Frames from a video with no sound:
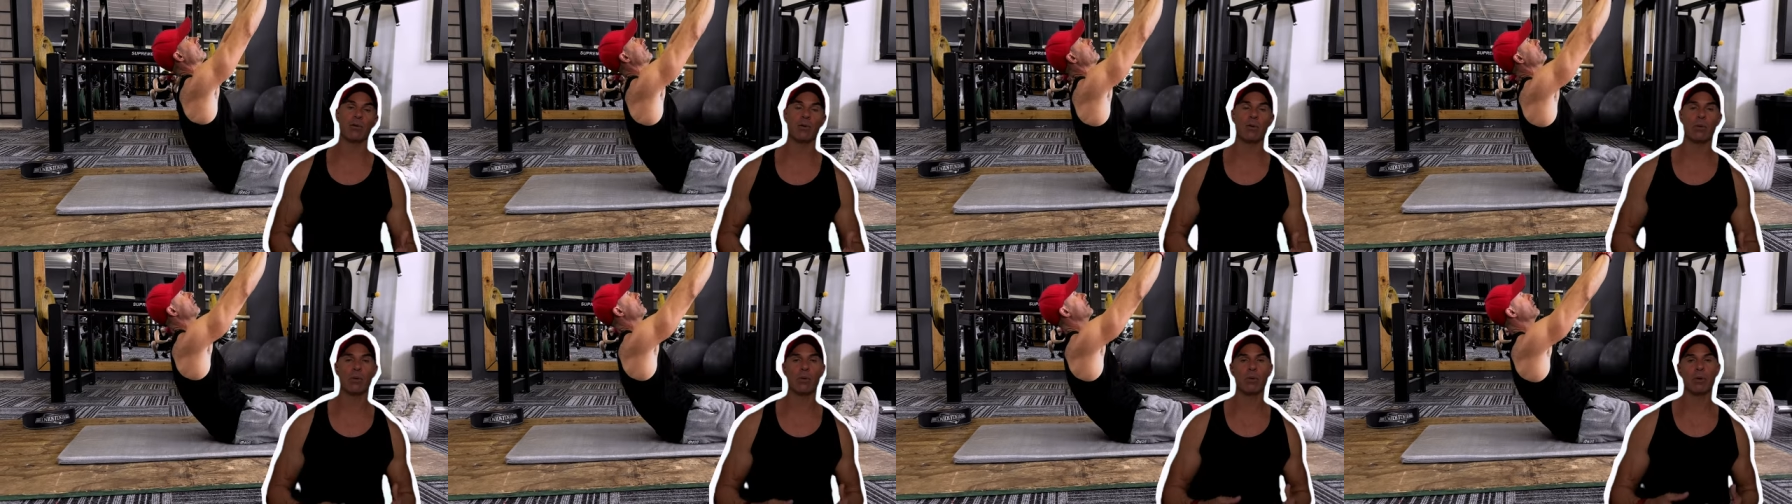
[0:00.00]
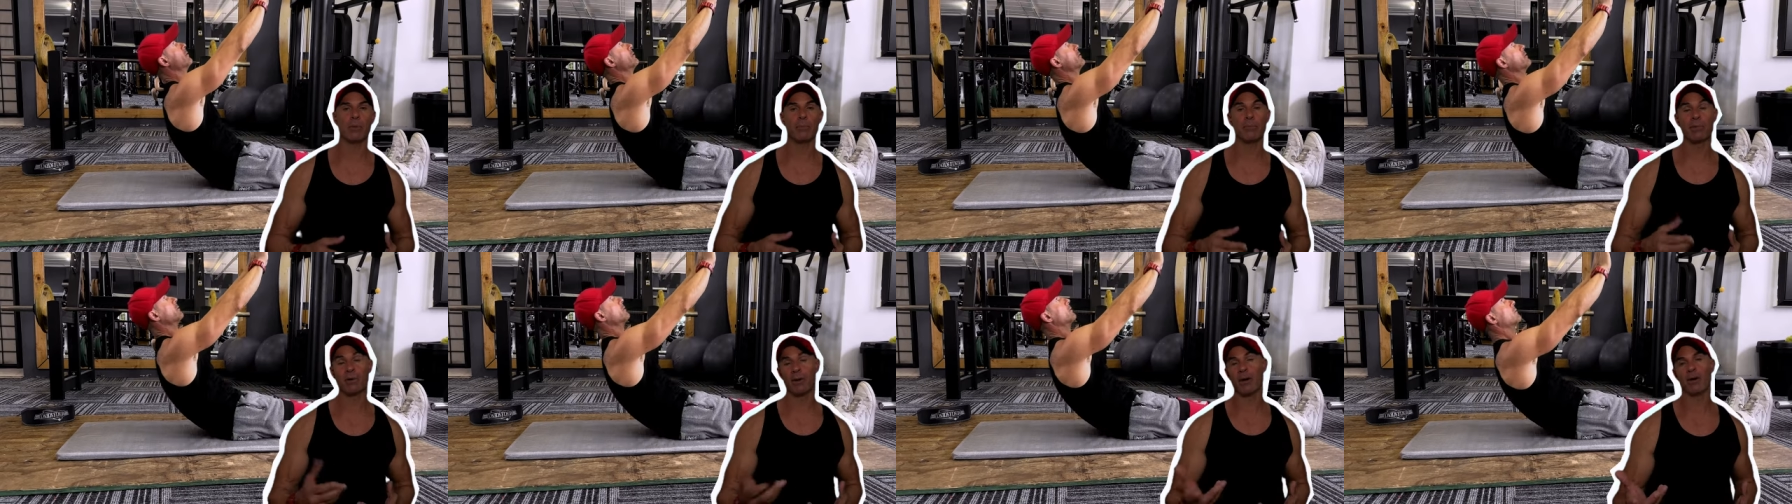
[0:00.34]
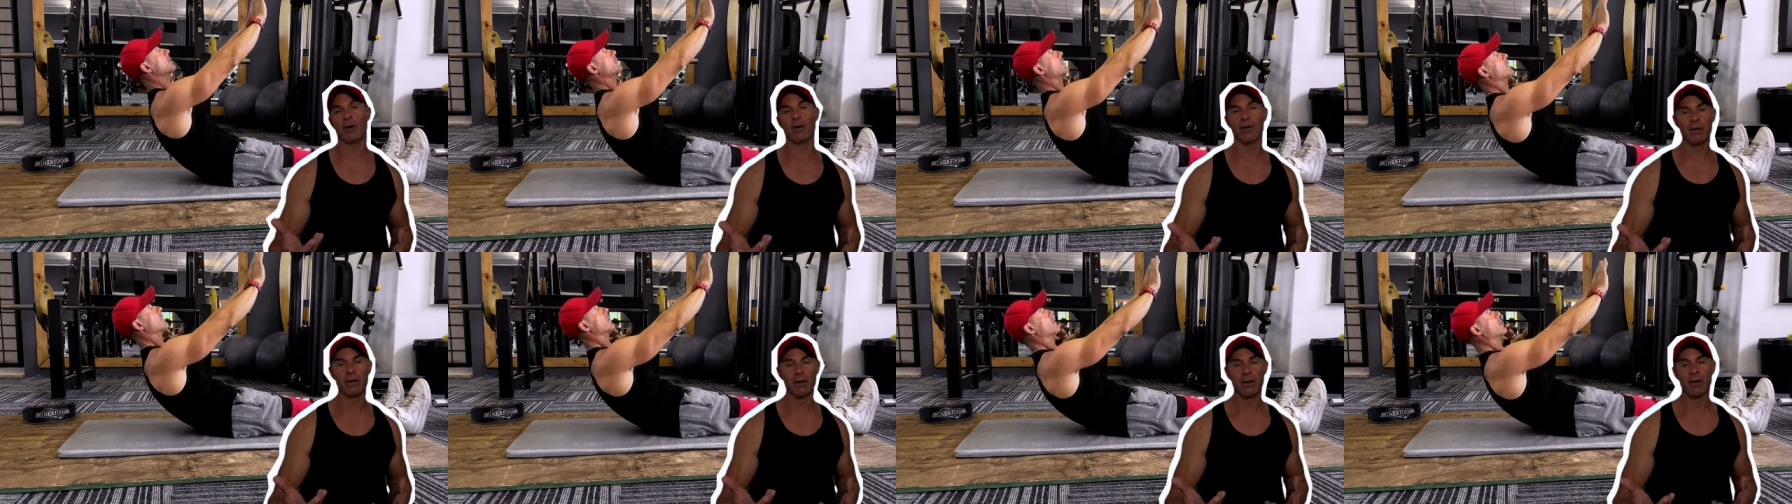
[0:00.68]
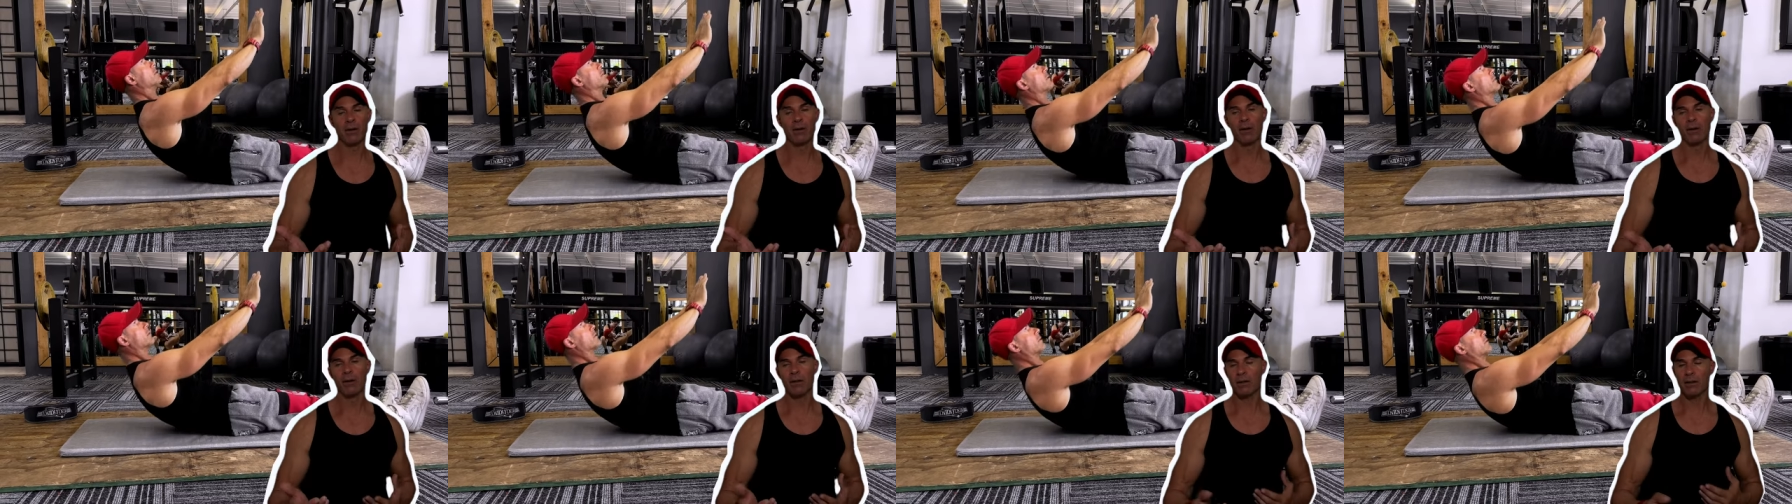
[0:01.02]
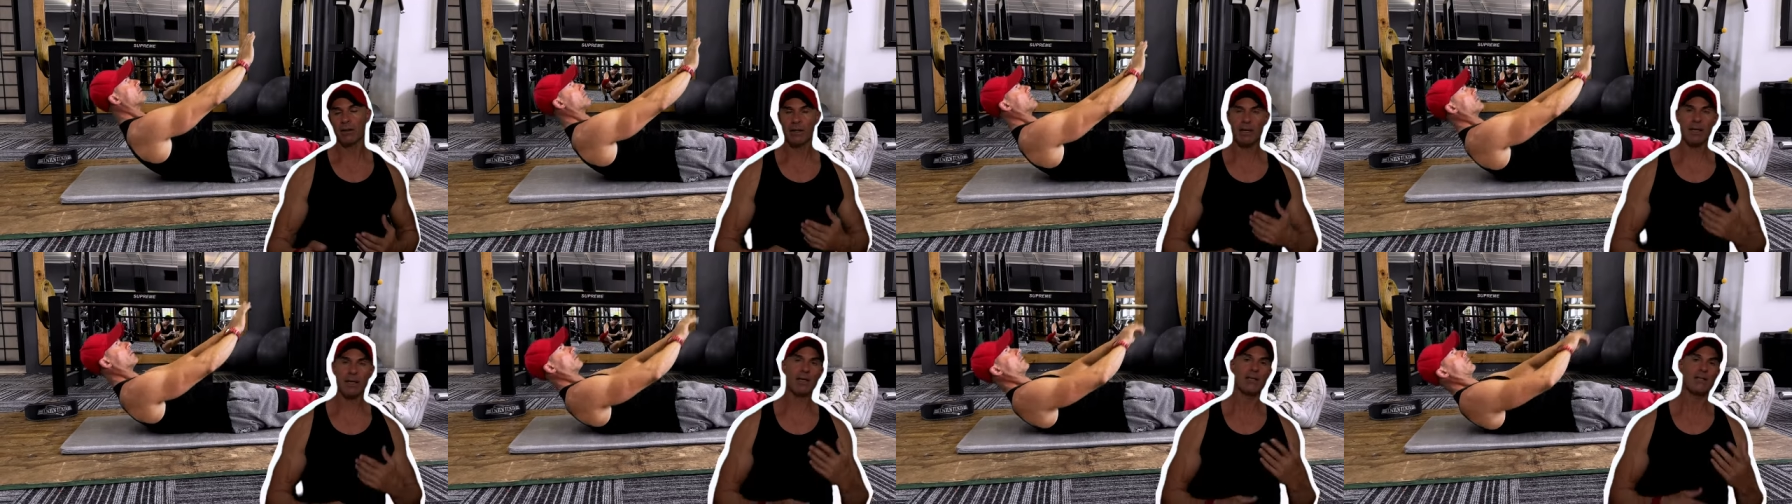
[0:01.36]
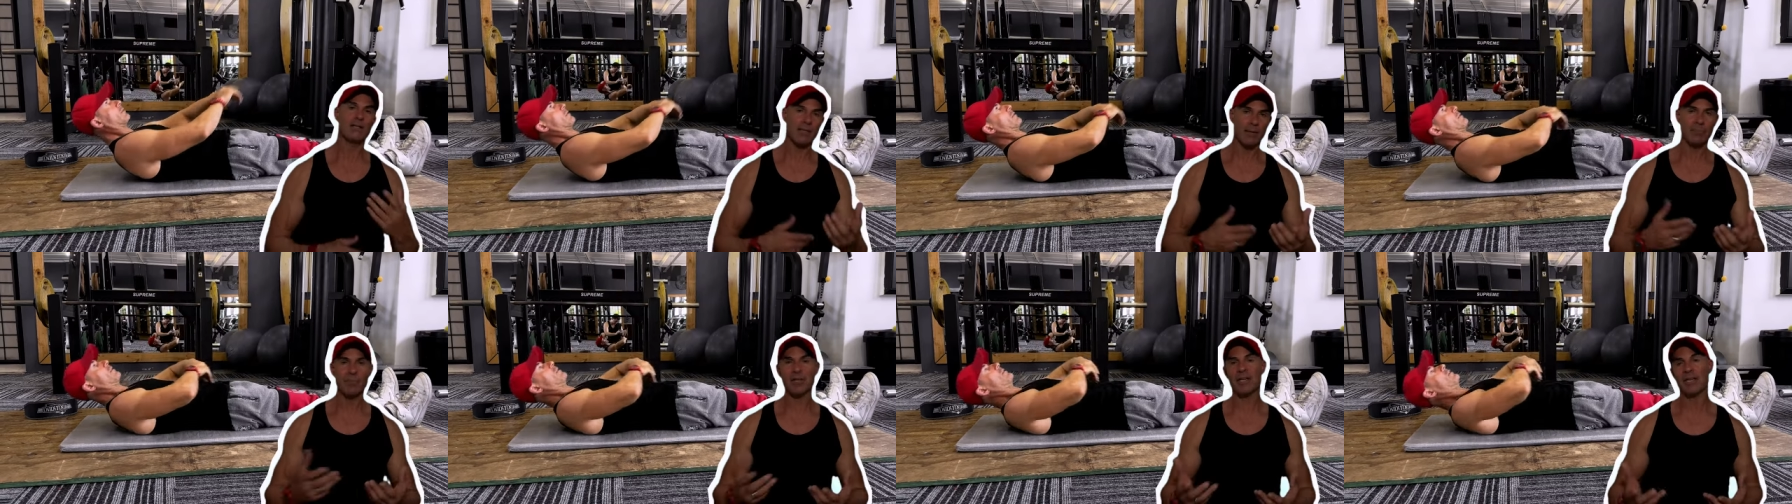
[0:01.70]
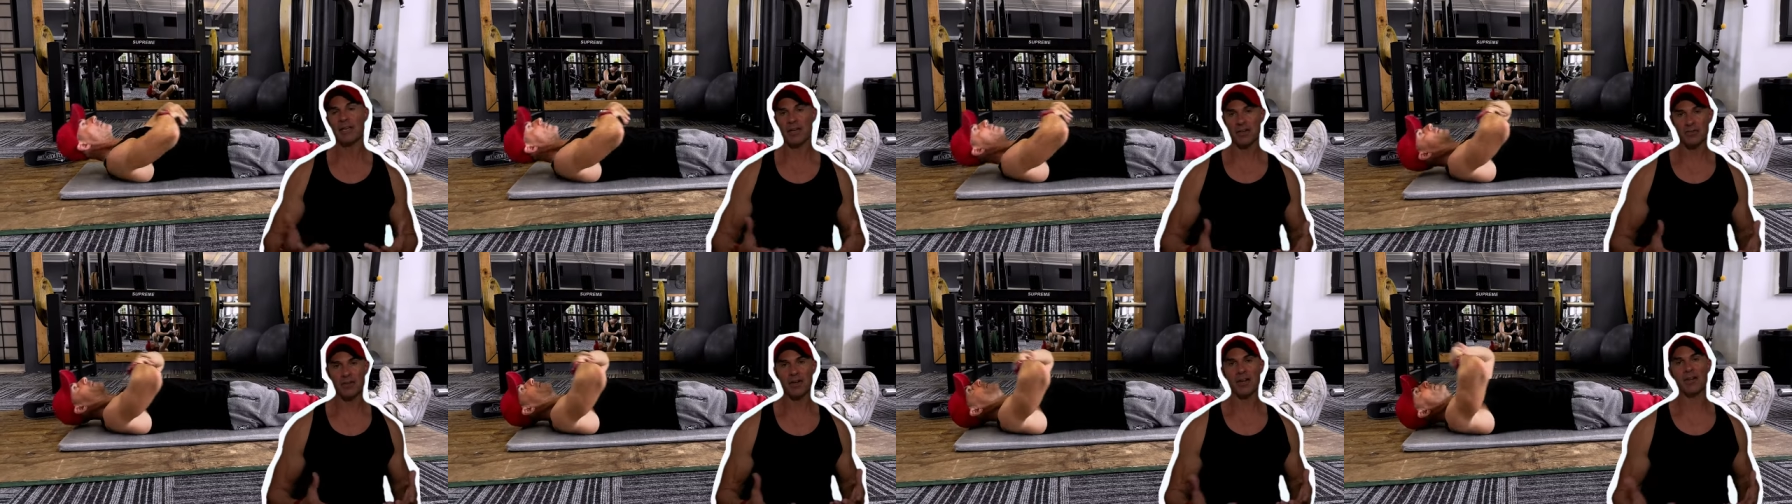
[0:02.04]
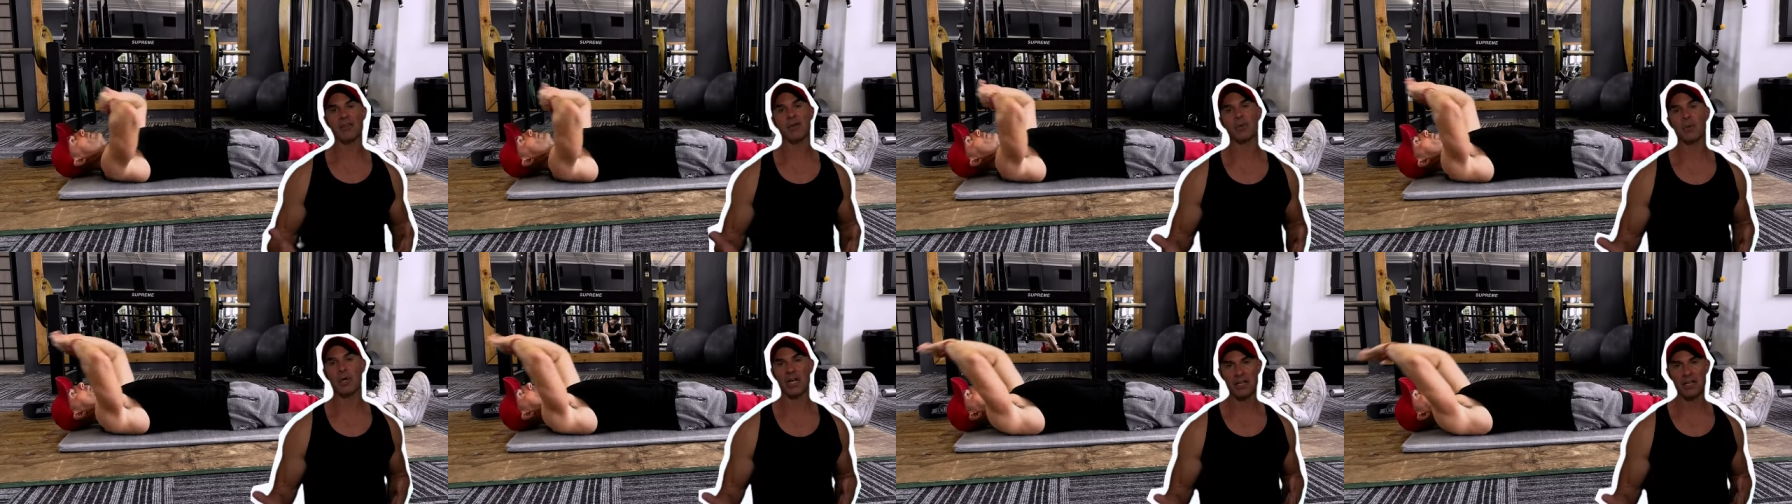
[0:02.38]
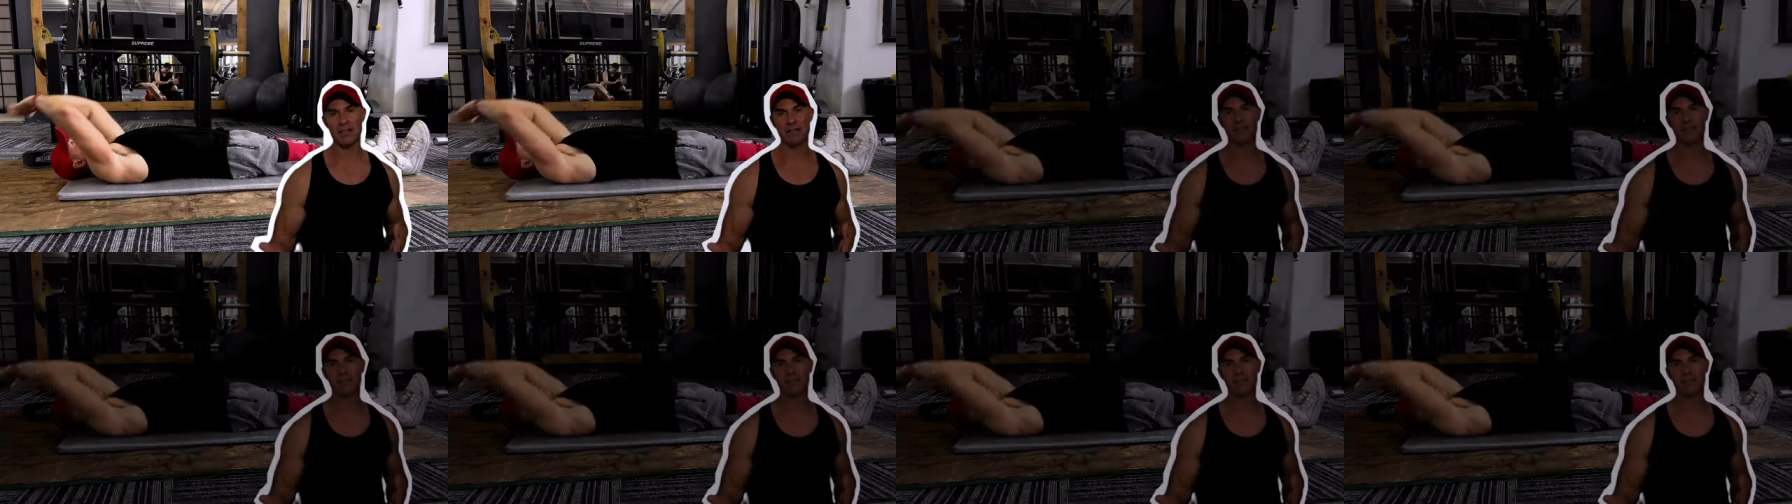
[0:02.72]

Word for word: or a pro, there's something here for everyone.